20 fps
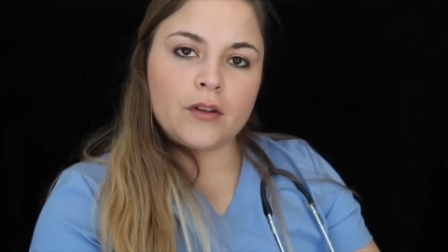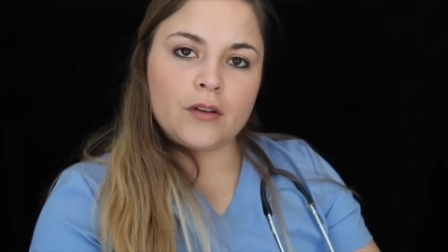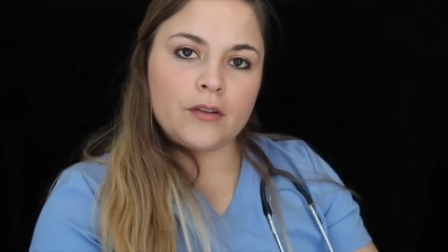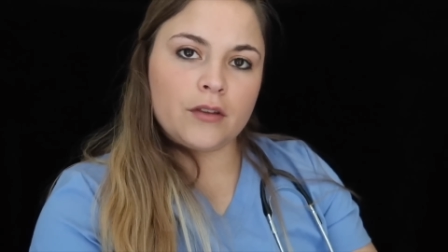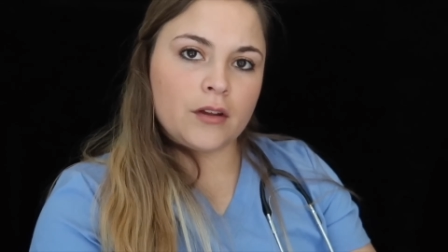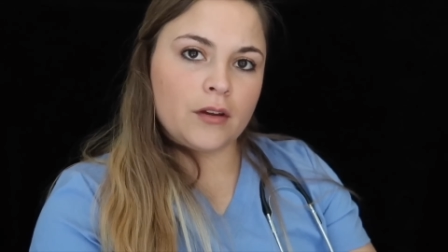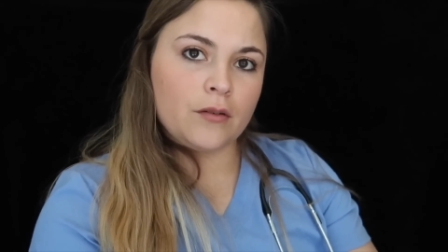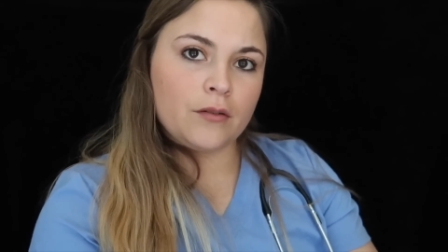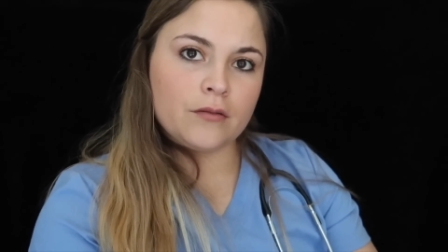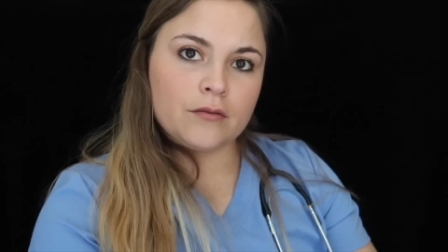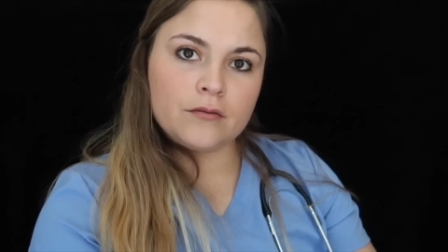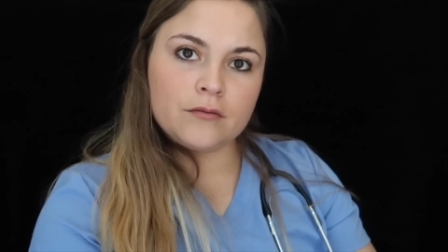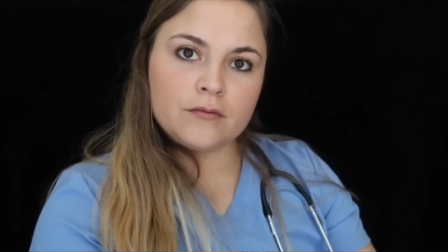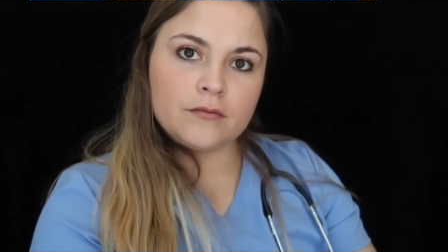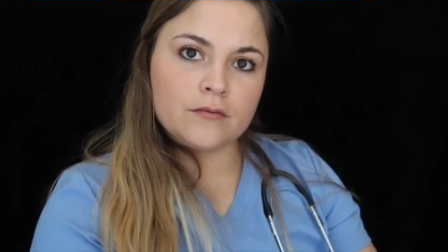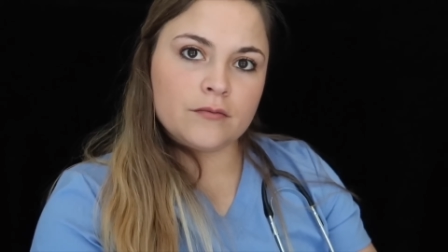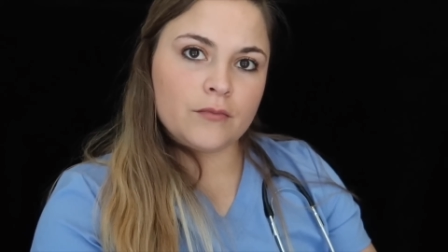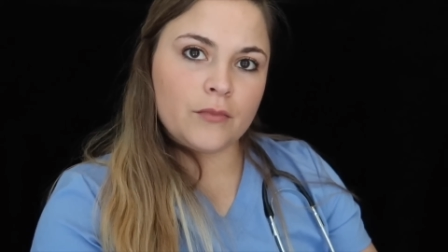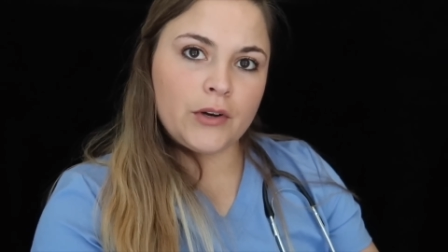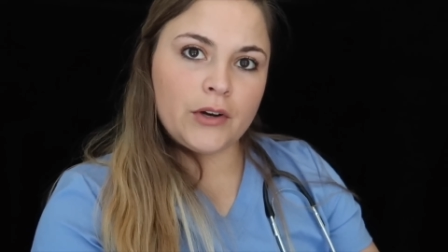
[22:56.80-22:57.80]
Nothing
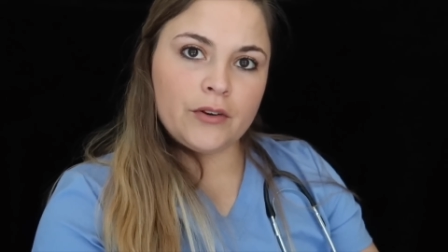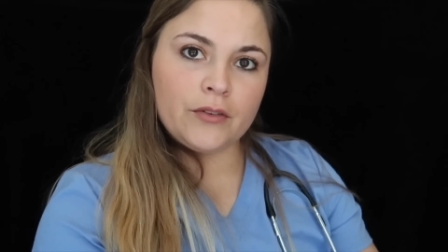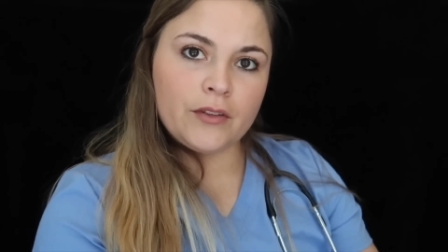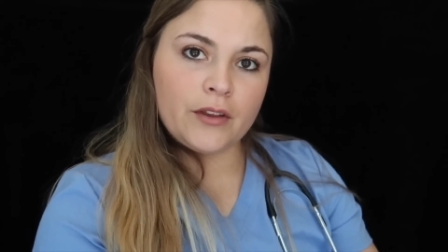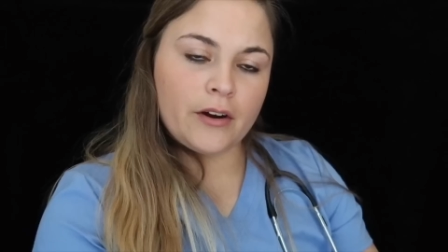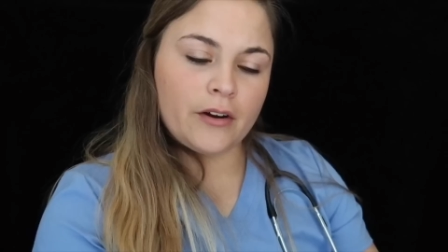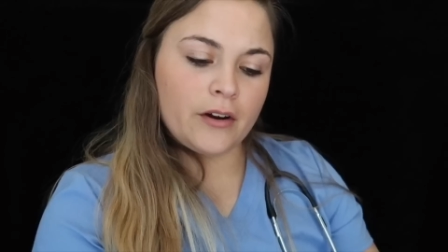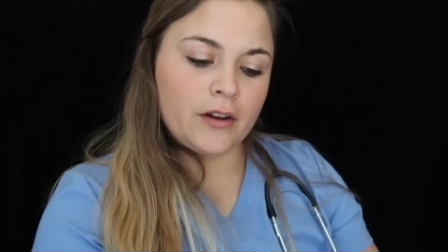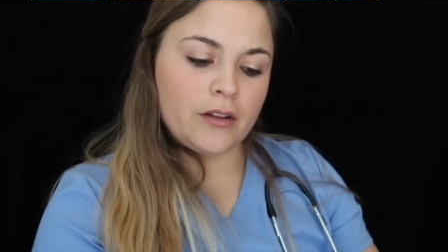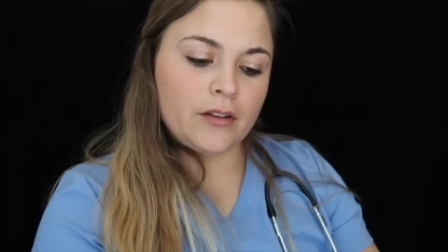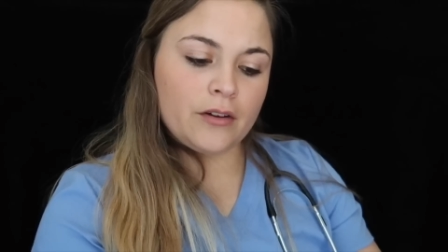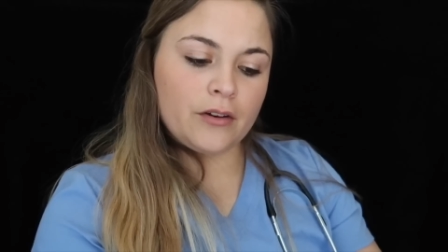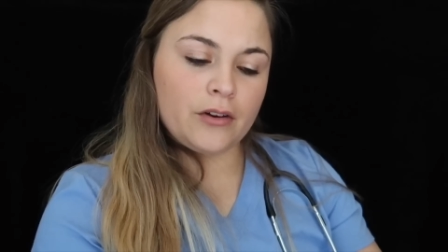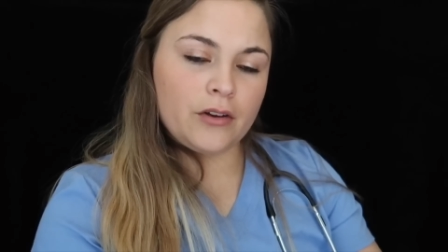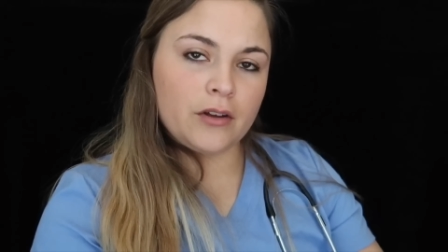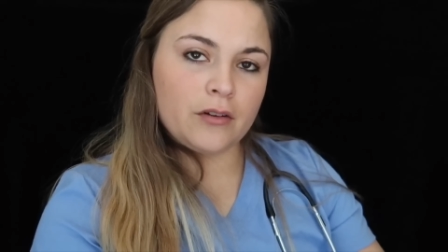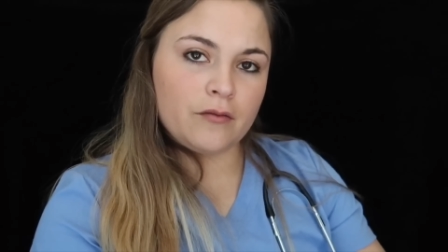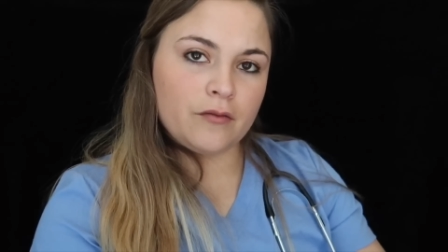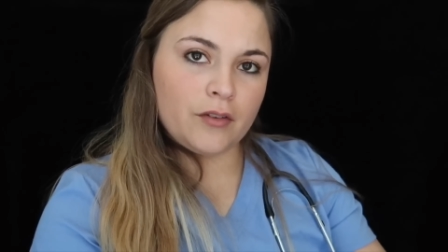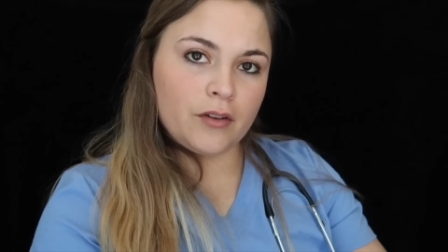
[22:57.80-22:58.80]
weird there
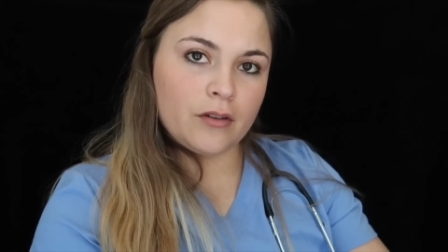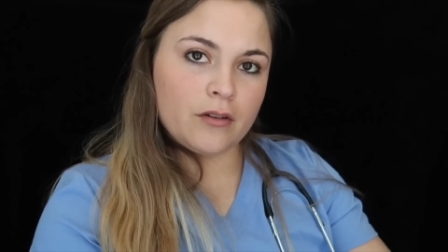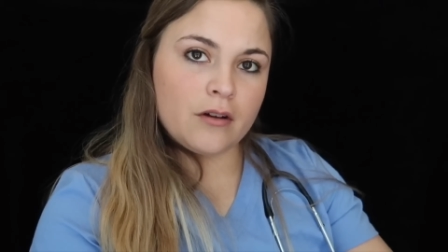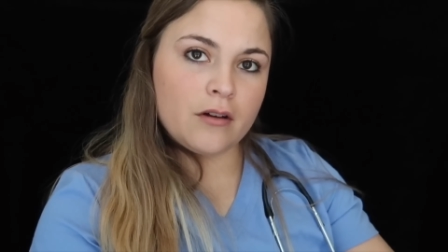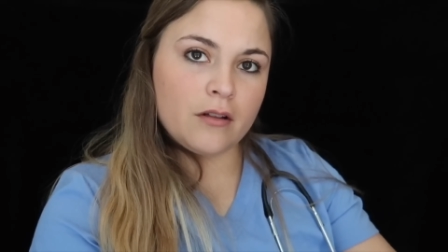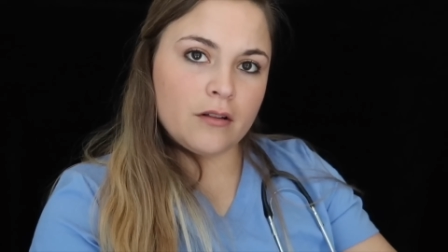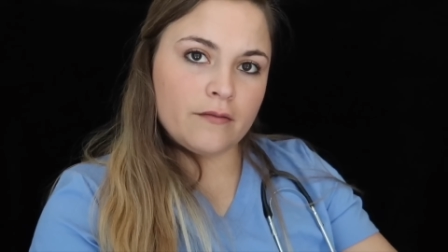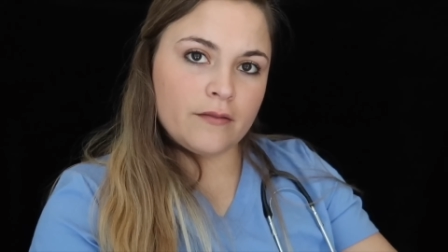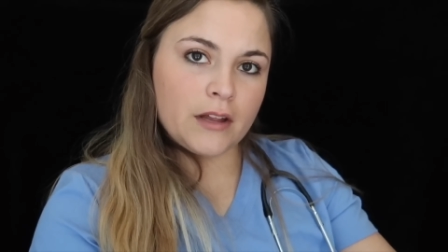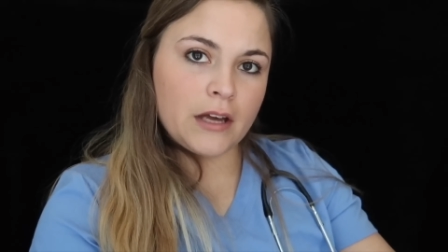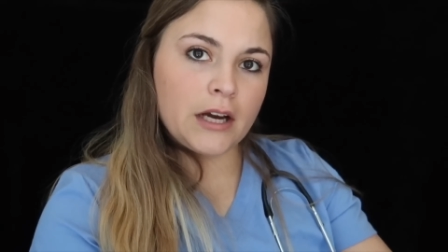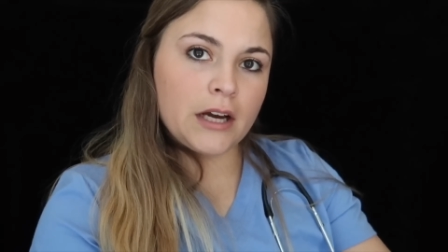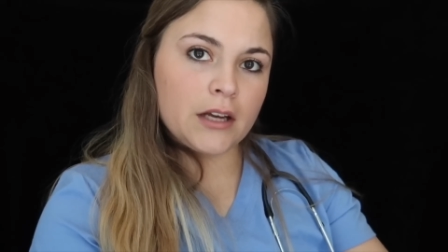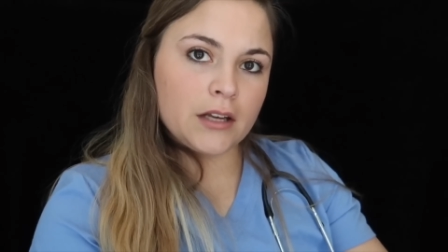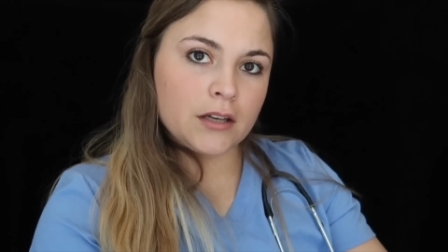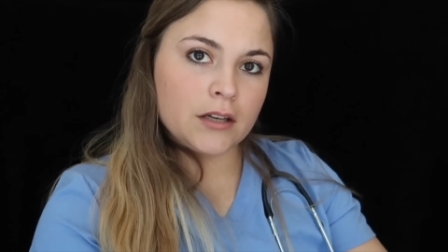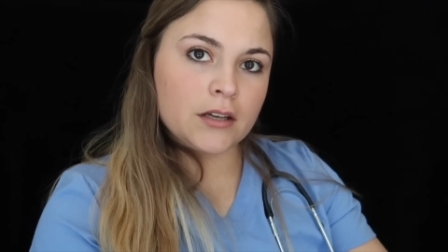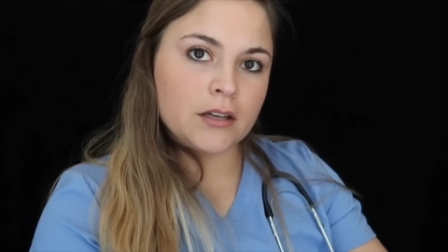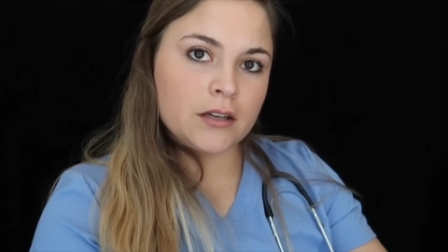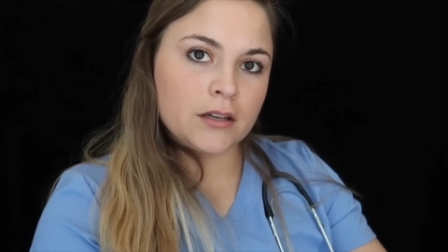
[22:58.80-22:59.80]
either. You can feel all of
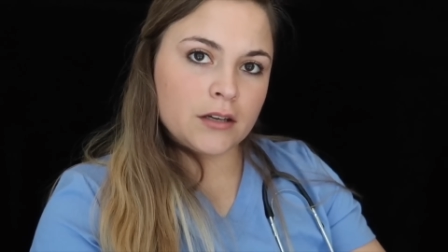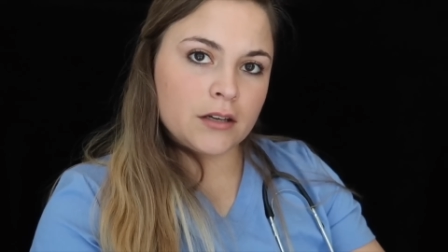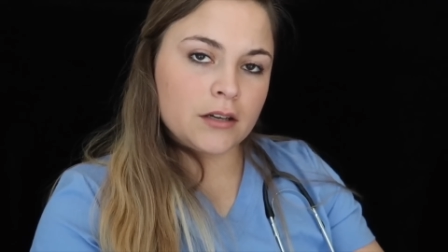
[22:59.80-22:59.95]
that.